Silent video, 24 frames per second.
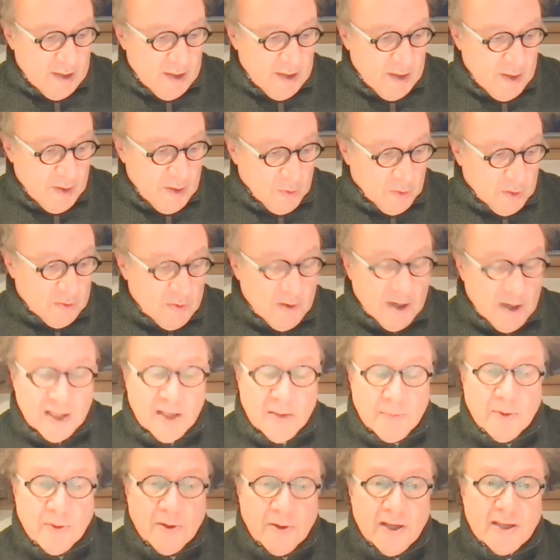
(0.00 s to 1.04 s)
the
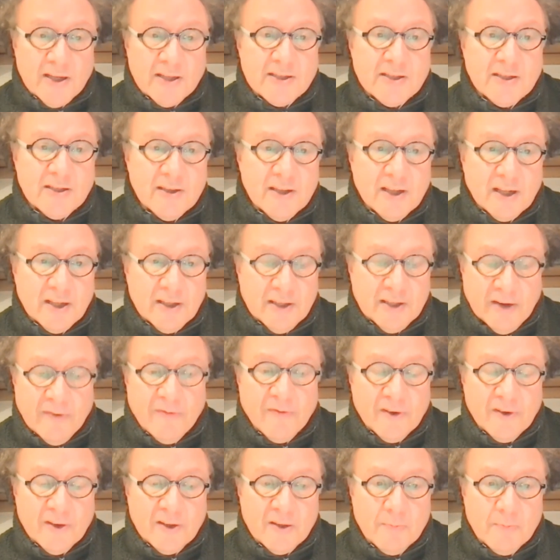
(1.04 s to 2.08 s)
autoantibodies that are
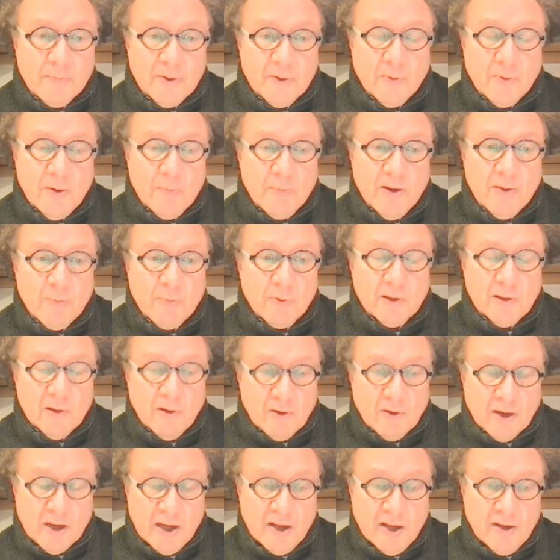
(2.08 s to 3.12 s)
different between people with
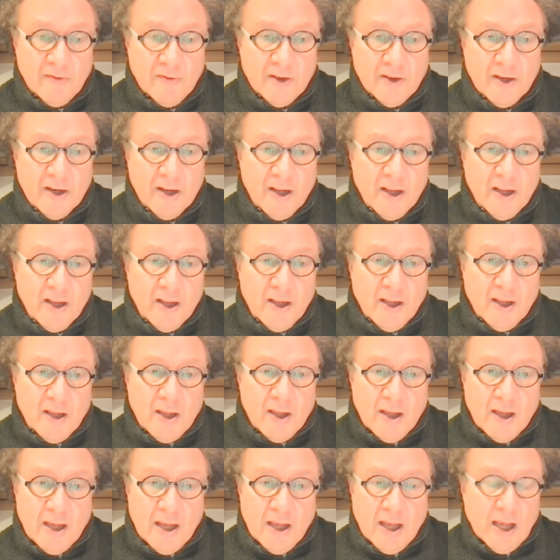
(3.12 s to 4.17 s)
long COVID
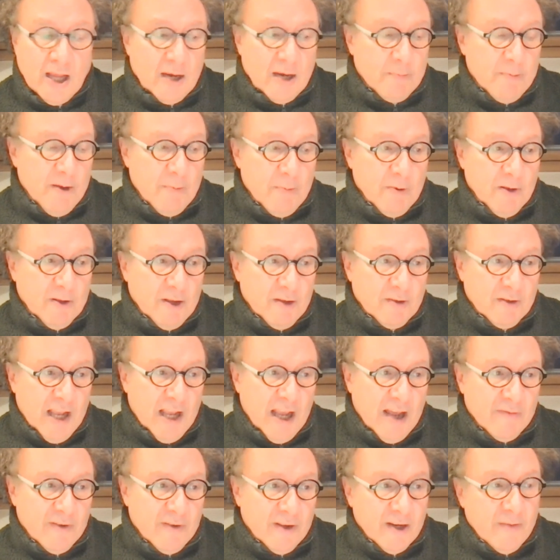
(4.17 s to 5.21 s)
and people who don't
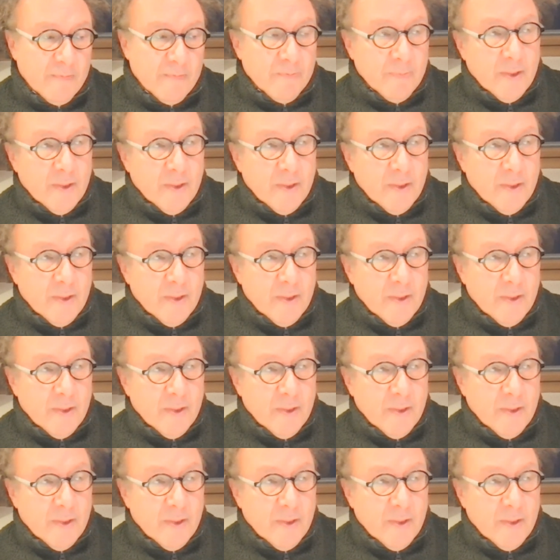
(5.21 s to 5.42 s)
have it,